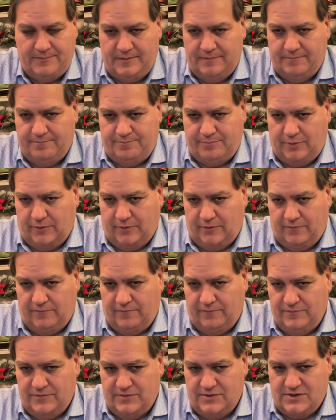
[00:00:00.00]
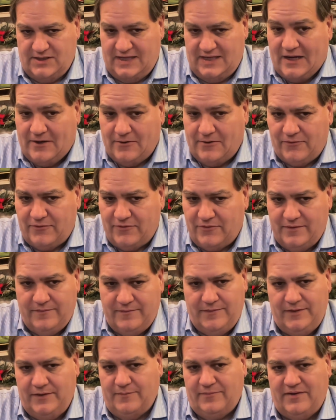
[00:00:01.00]
per sneakers.
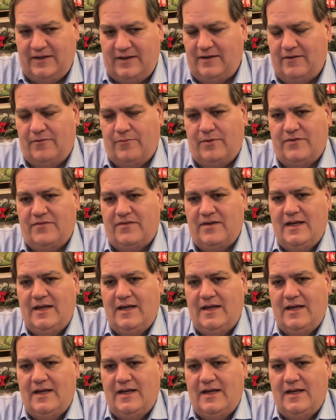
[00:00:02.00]
You know what I'm saying? In other words,